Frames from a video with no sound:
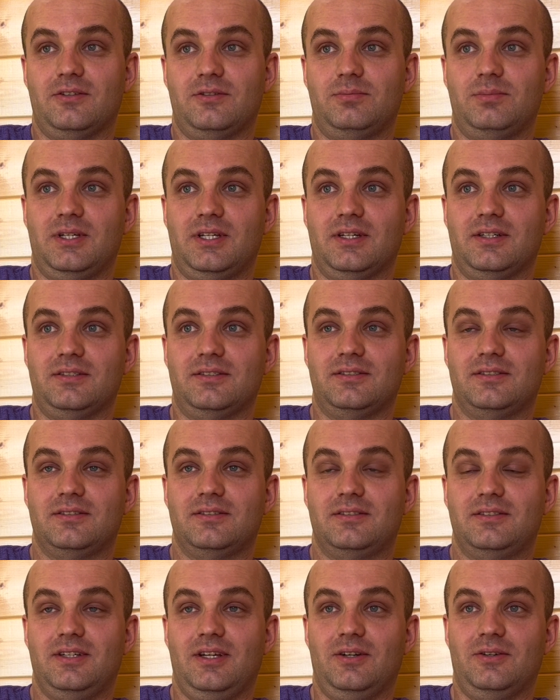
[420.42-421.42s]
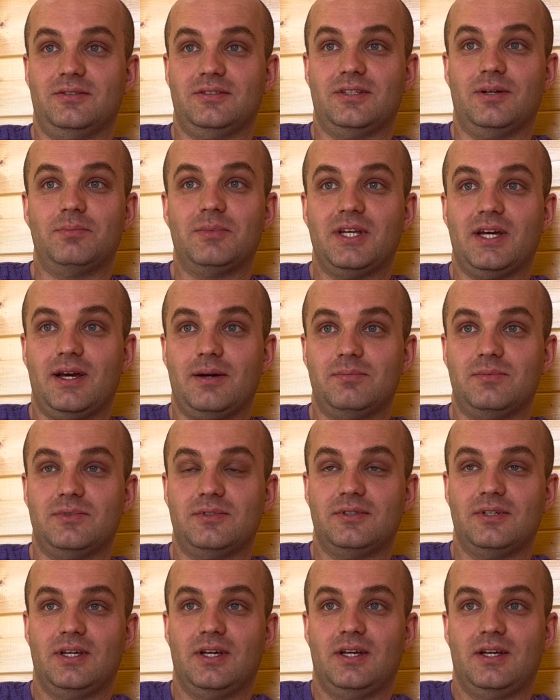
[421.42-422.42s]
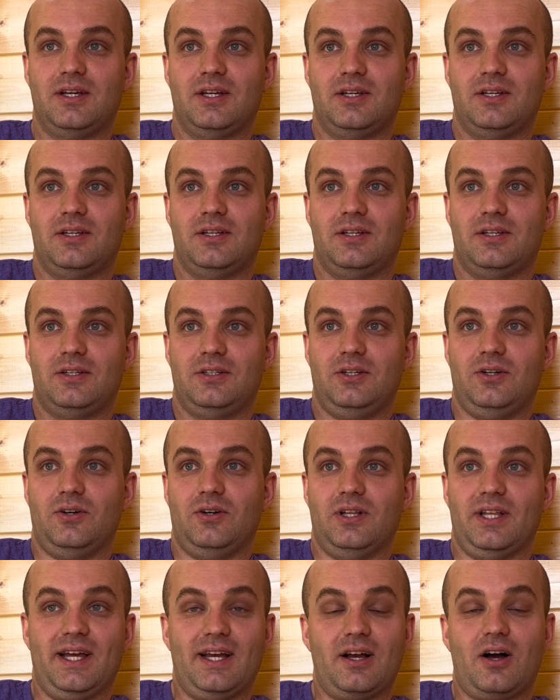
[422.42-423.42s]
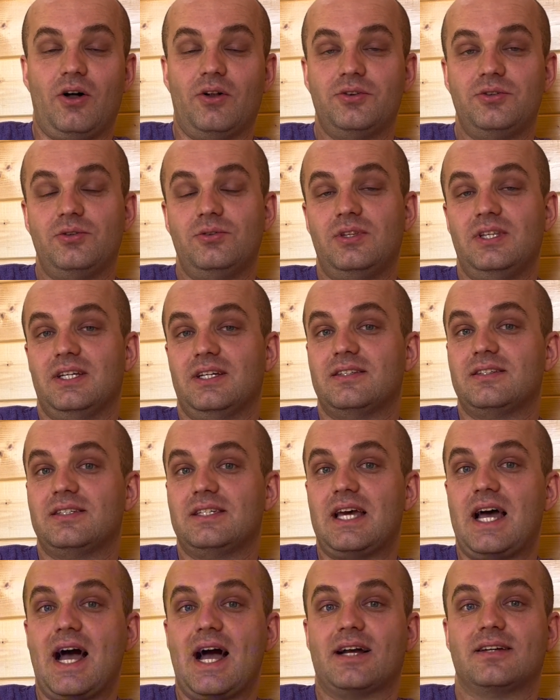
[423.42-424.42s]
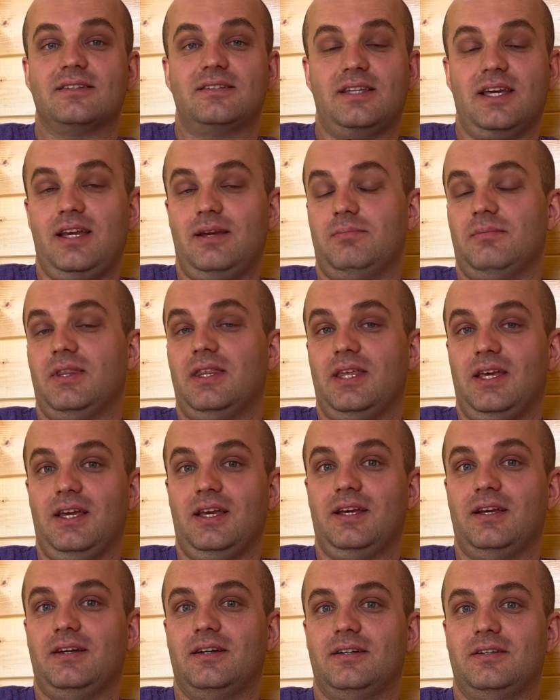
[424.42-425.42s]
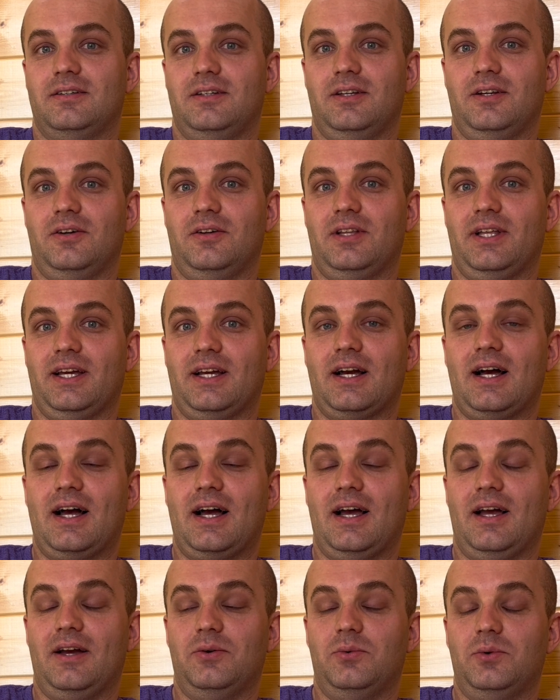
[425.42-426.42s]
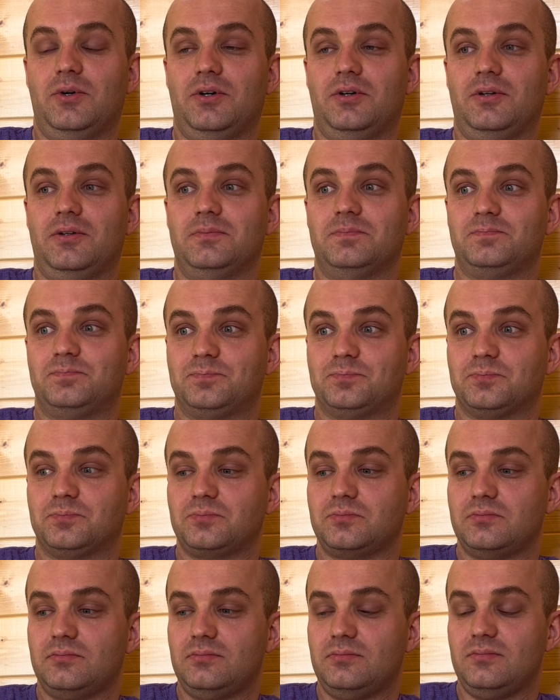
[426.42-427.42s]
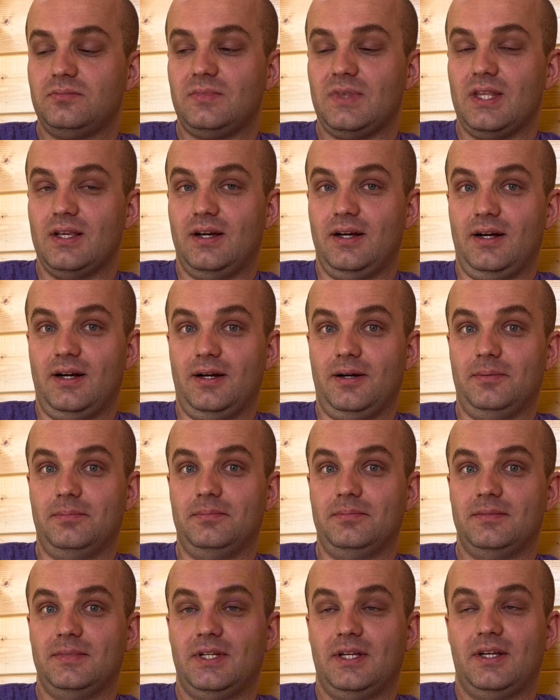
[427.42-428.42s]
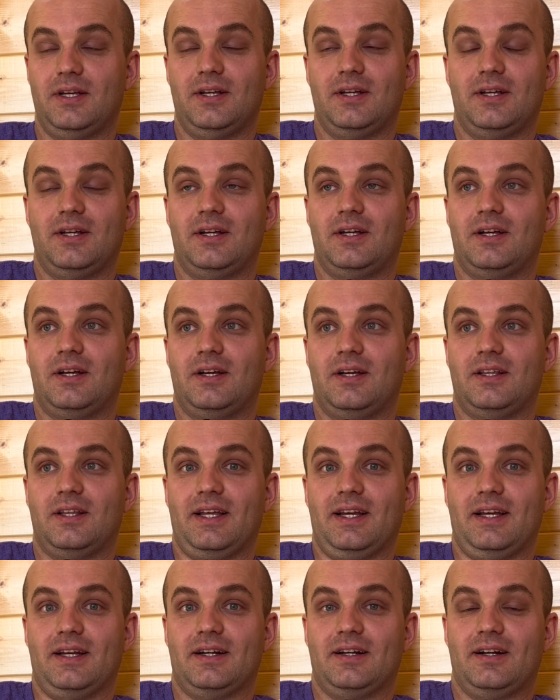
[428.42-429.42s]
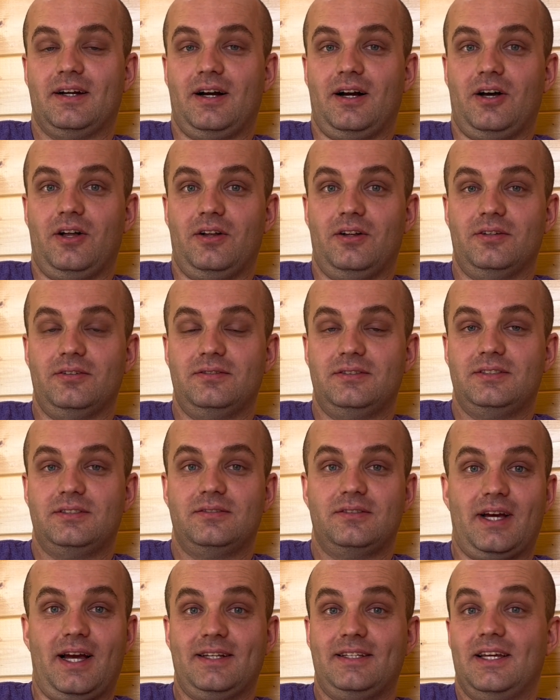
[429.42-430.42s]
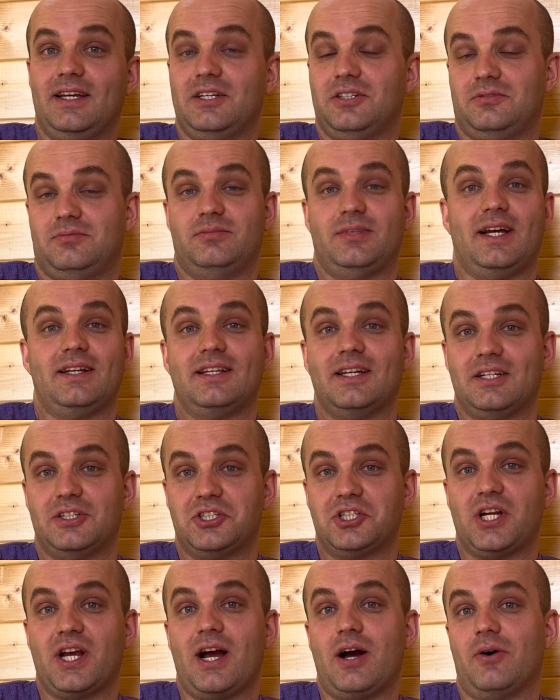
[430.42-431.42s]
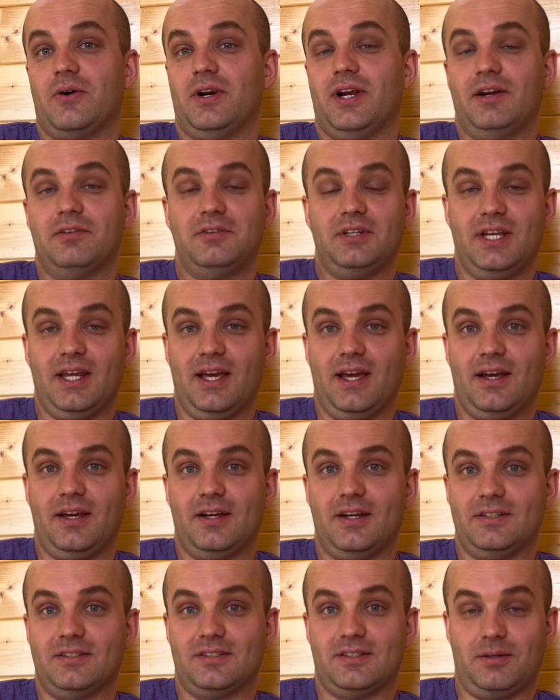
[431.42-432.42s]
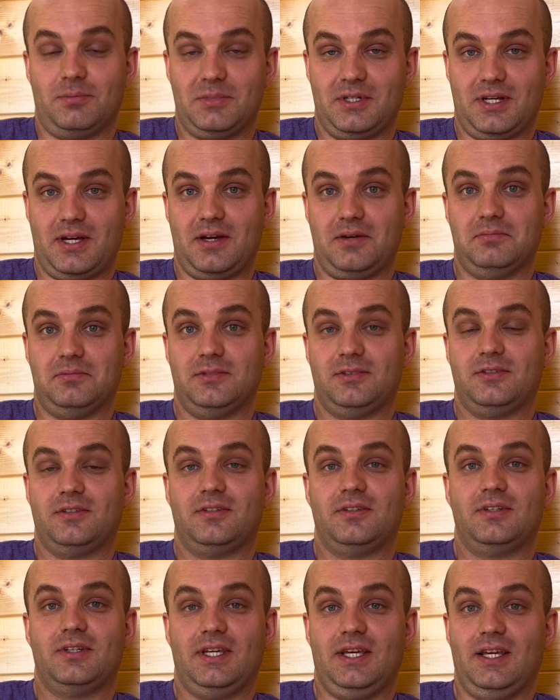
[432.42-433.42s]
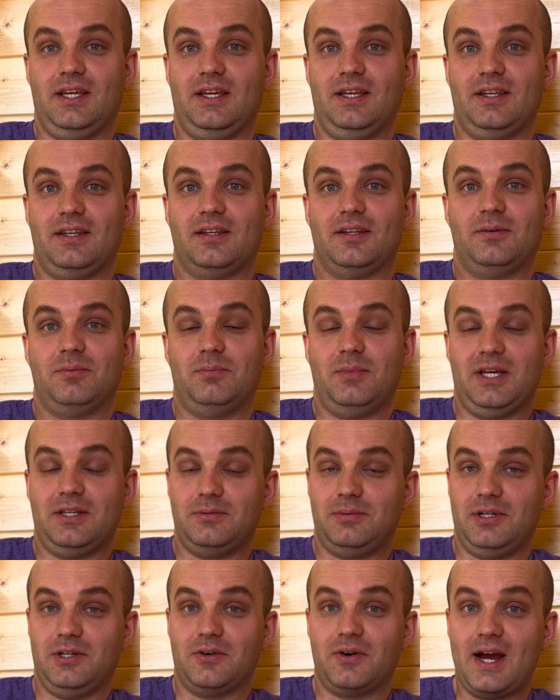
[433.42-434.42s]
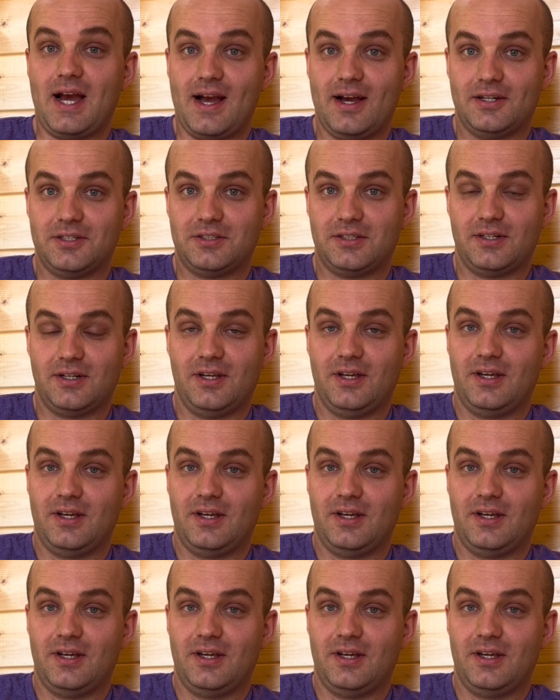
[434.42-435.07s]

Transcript: is because sometimes you're like, I'll do the exact same thing. Like I will, um like I take a shower every day, and sometimes it makes me crash,